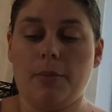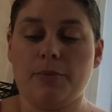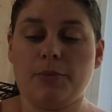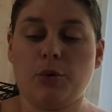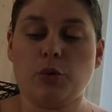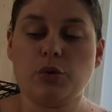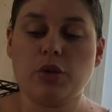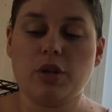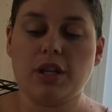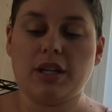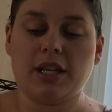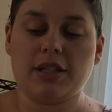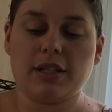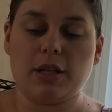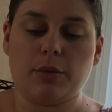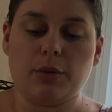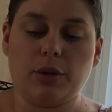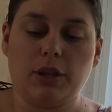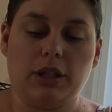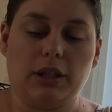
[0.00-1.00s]
those are the things
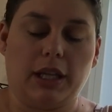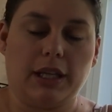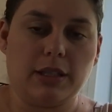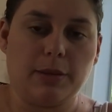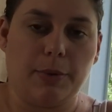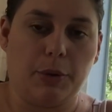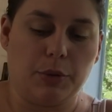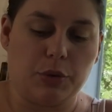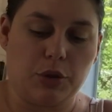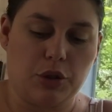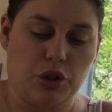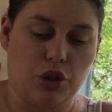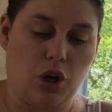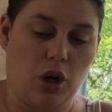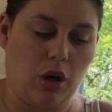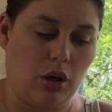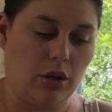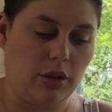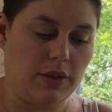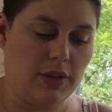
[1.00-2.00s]
I really liked about the
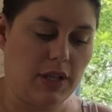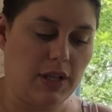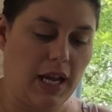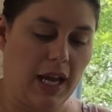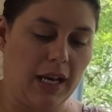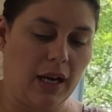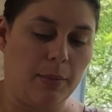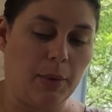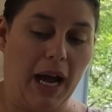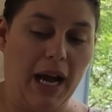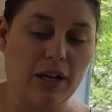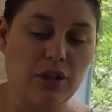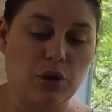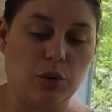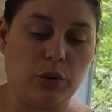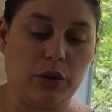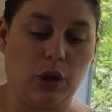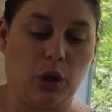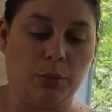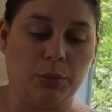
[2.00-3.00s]
chart, and I'm
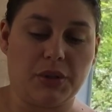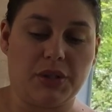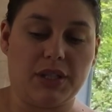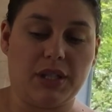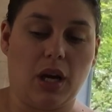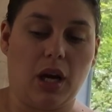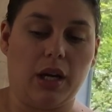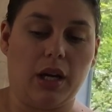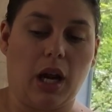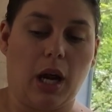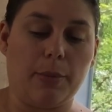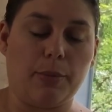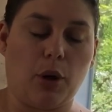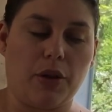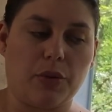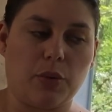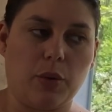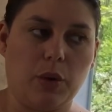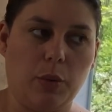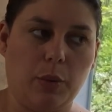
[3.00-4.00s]
actually almost done. I
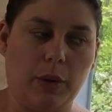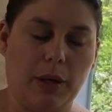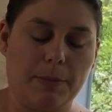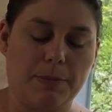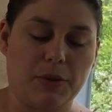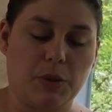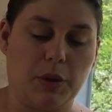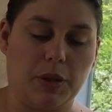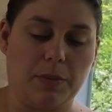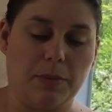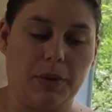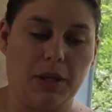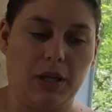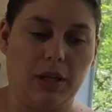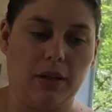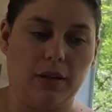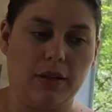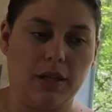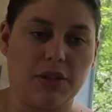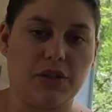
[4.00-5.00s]
brought 3 whips with
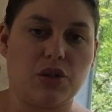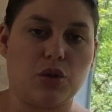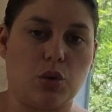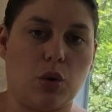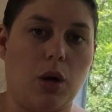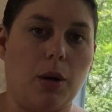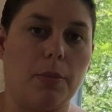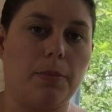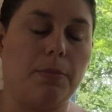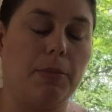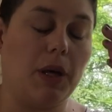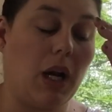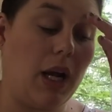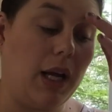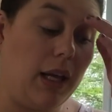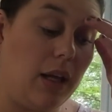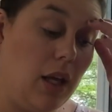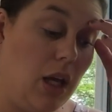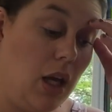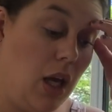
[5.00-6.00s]
me this trip, but
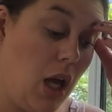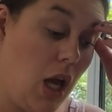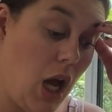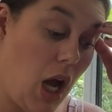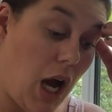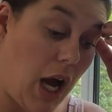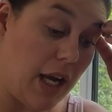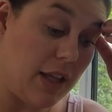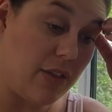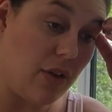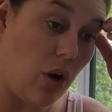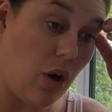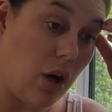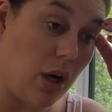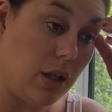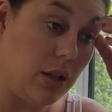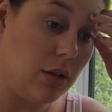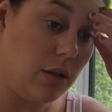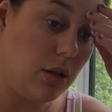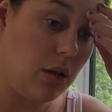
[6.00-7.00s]
I
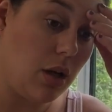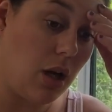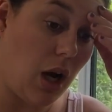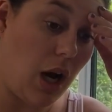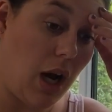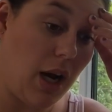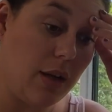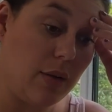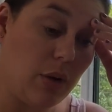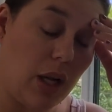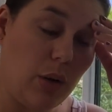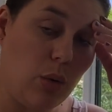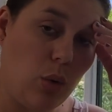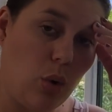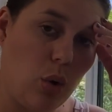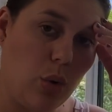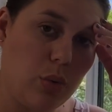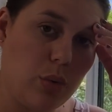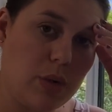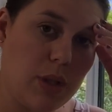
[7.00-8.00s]
thought, I don't
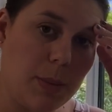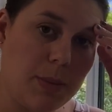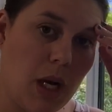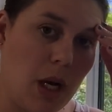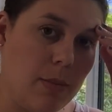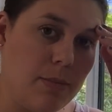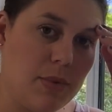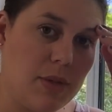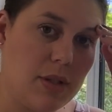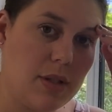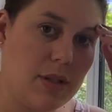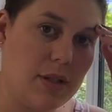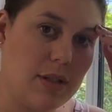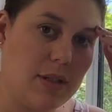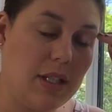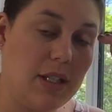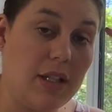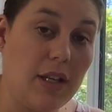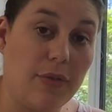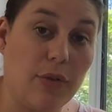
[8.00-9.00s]
know, sometimes
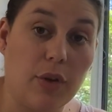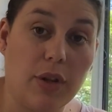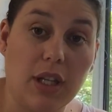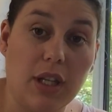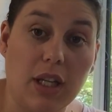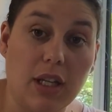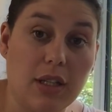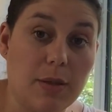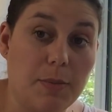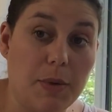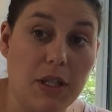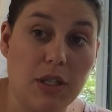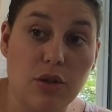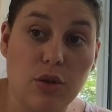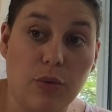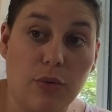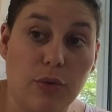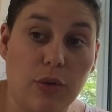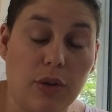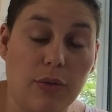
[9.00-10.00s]
different things speak
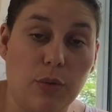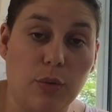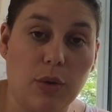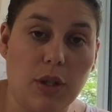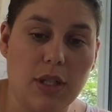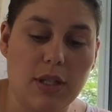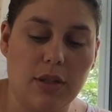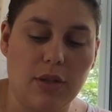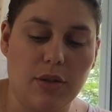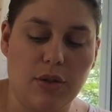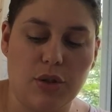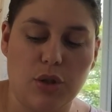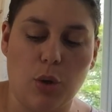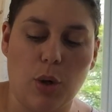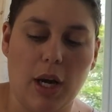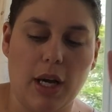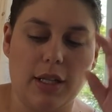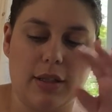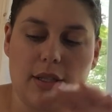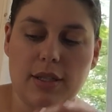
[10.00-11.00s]
to you for different reasons, so
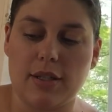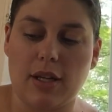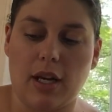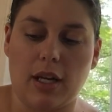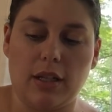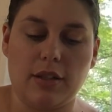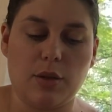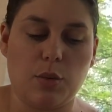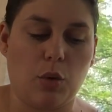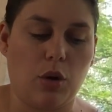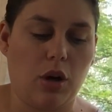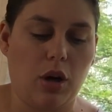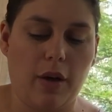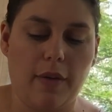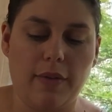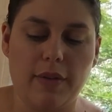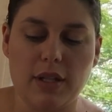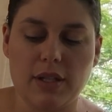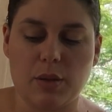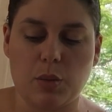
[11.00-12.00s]
I decided to work
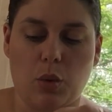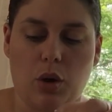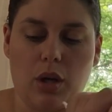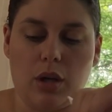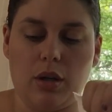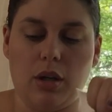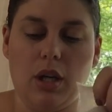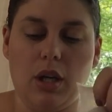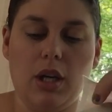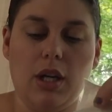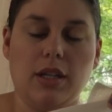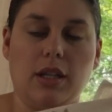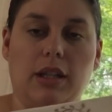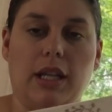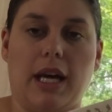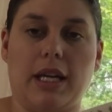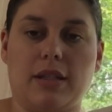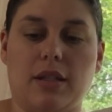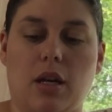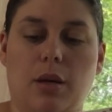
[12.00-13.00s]
on this one the
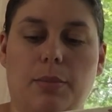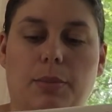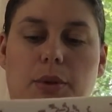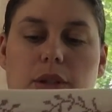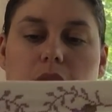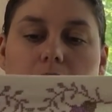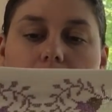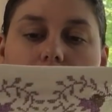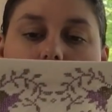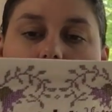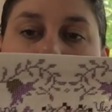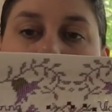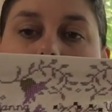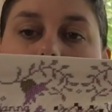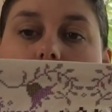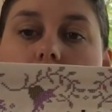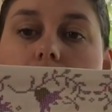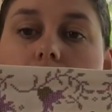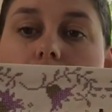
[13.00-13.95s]
last couple days.